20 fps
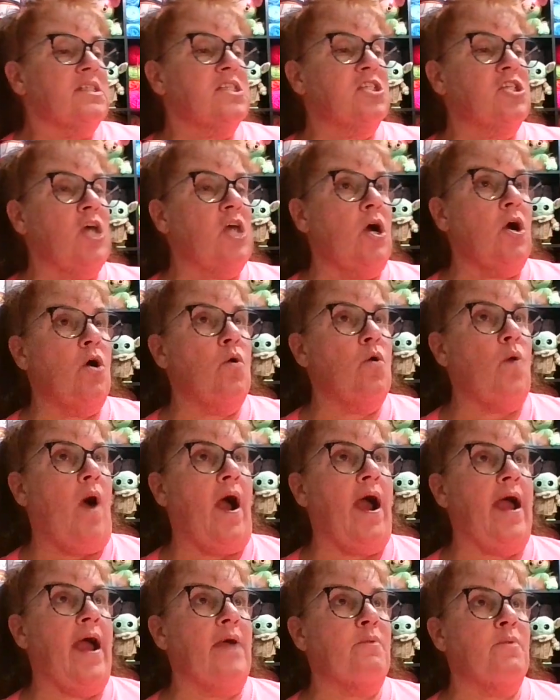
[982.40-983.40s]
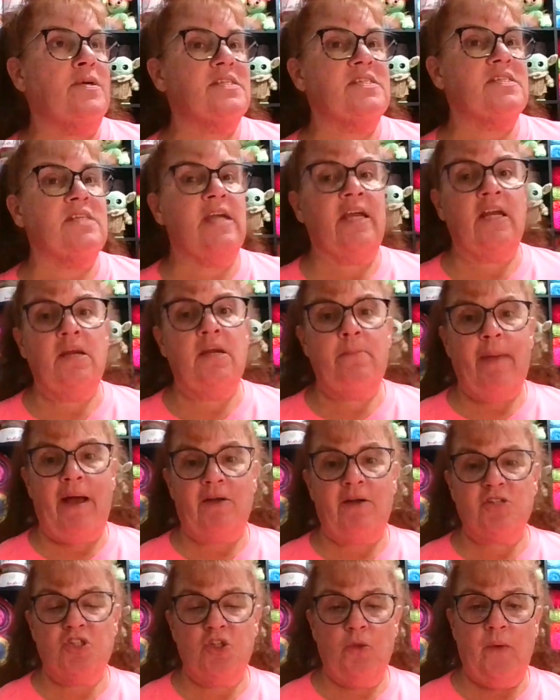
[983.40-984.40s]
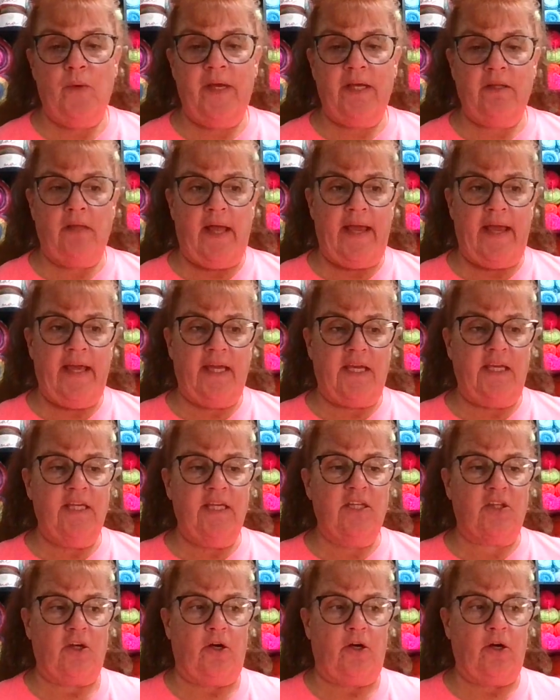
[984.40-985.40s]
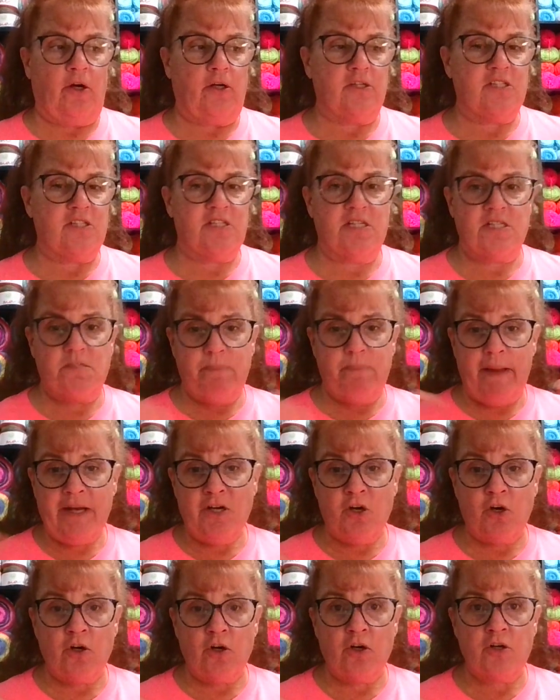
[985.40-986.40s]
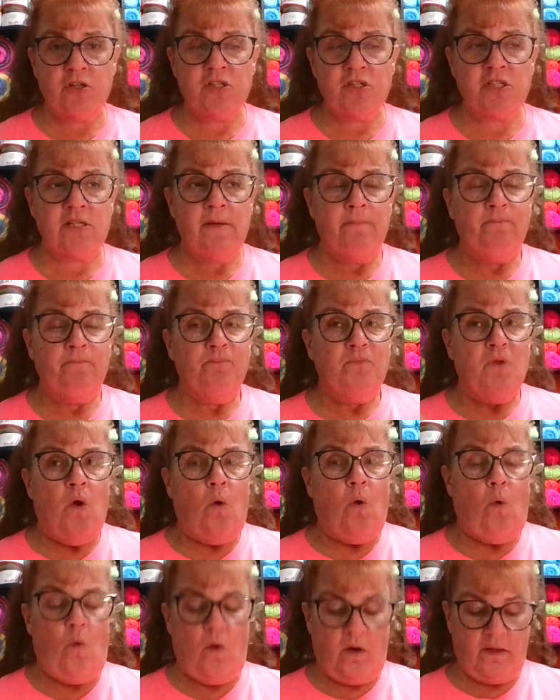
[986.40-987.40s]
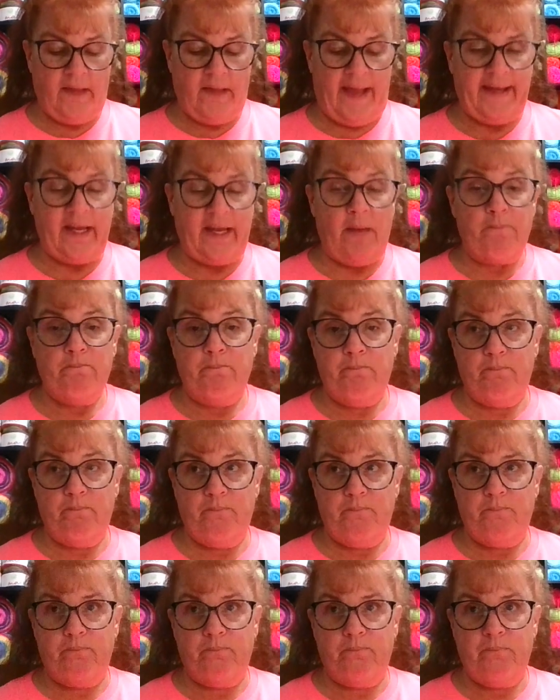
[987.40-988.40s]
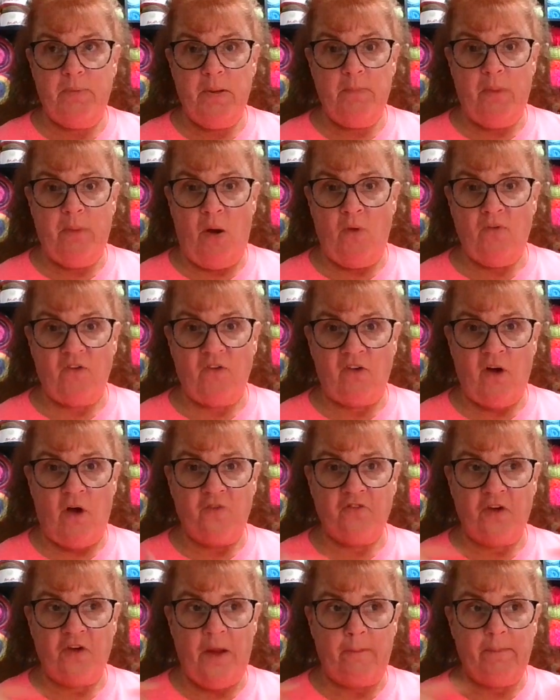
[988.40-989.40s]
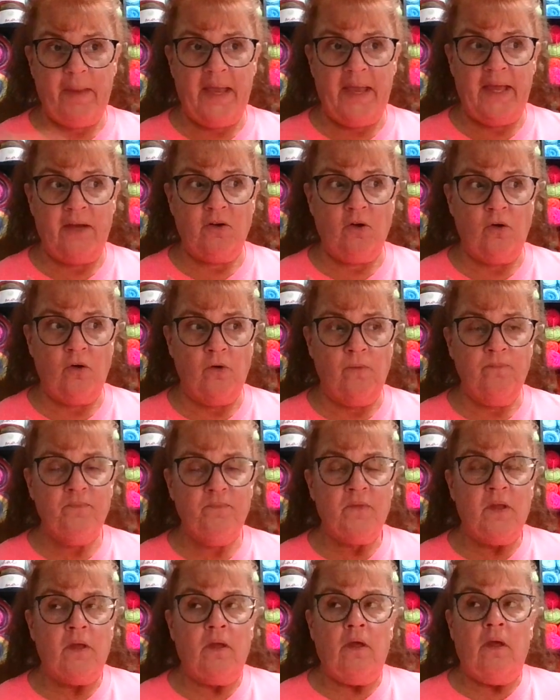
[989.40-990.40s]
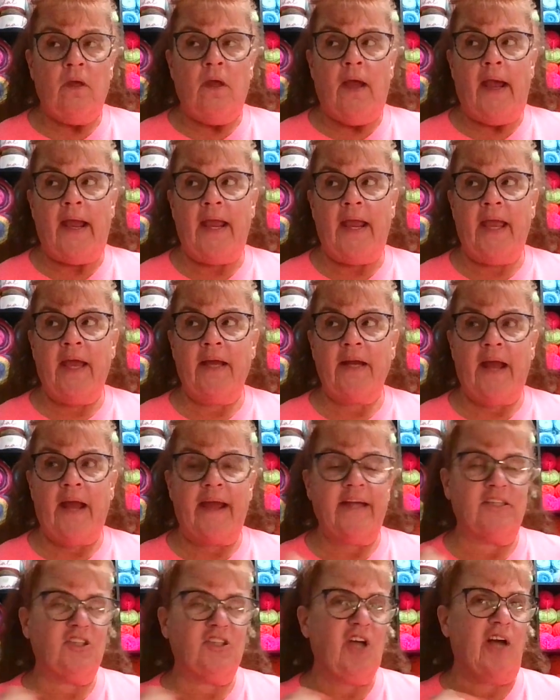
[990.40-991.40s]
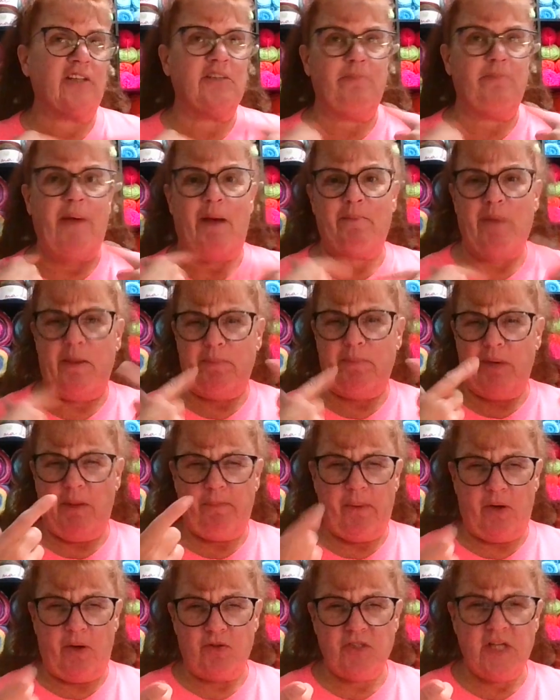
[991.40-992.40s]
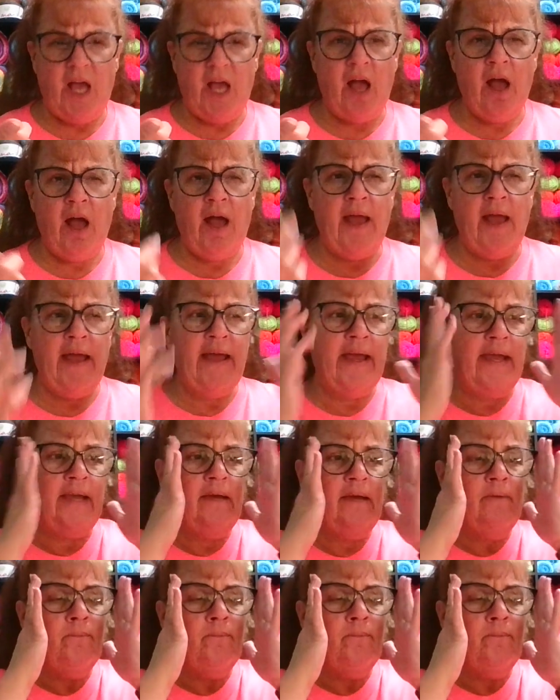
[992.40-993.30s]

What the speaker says: So I was thinking about doing like either suspenders or like a bib overall front panel. And I had talked about maybe a bow tie,